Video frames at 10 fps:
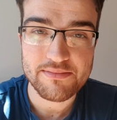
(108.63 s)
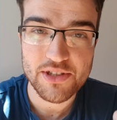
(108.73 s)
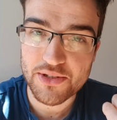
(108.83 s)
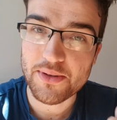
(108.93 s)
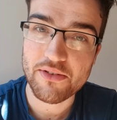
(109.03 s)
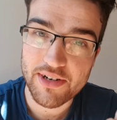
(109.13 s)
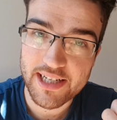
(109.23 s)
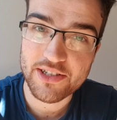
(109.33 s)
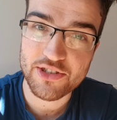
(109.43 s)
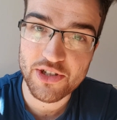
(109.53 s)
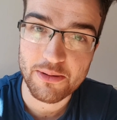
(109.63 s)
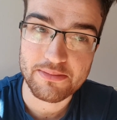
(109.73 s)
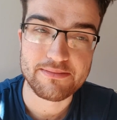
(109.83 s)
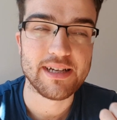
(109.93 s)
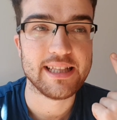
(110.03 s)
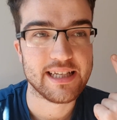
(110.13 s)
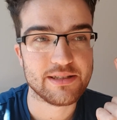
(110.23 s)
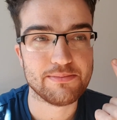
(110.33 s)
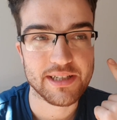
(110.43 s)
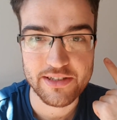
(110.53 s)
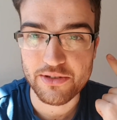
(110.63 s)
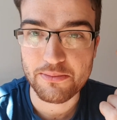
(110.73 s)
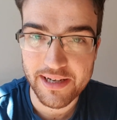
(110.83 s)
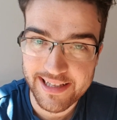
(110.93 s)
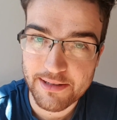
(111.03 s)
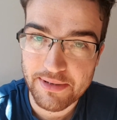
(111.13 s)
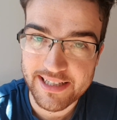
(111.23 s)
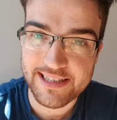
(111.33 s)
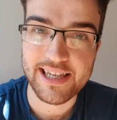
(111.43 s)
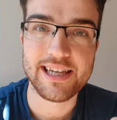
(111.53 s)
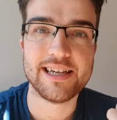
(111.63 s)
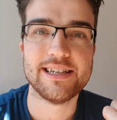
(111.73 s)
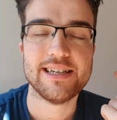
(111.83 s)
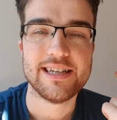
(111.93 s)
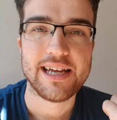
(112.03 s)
you're doing a really good job, and that's because you're buying the best gear